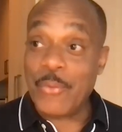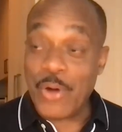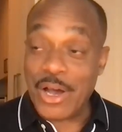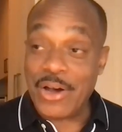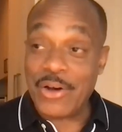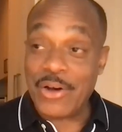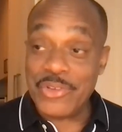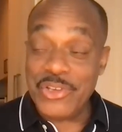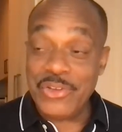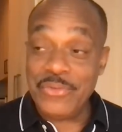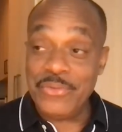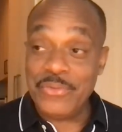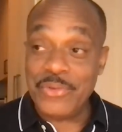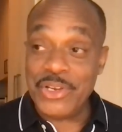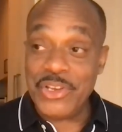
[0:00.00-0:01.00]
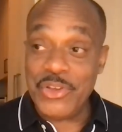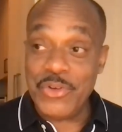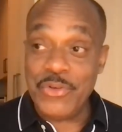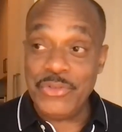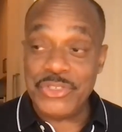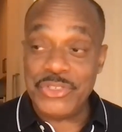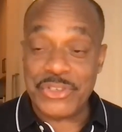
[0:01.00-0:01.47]
Well, you when
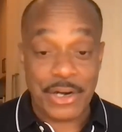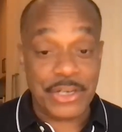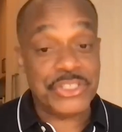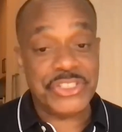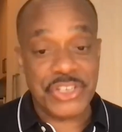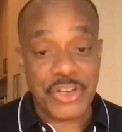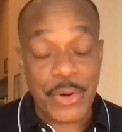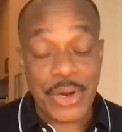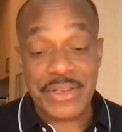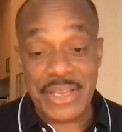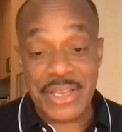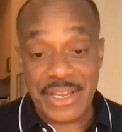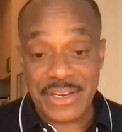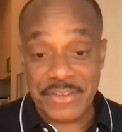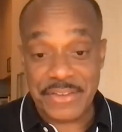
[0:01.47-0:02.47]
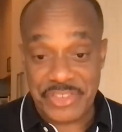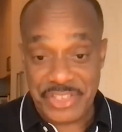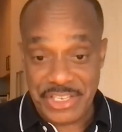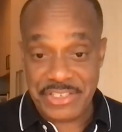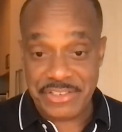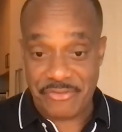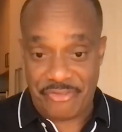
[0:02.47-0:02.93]
you start a show at the end of
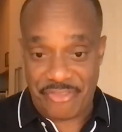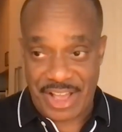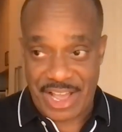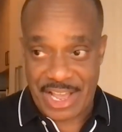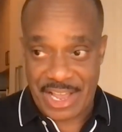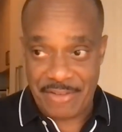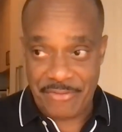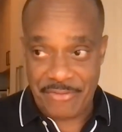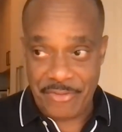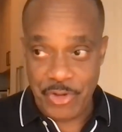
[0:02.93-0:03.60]
season five,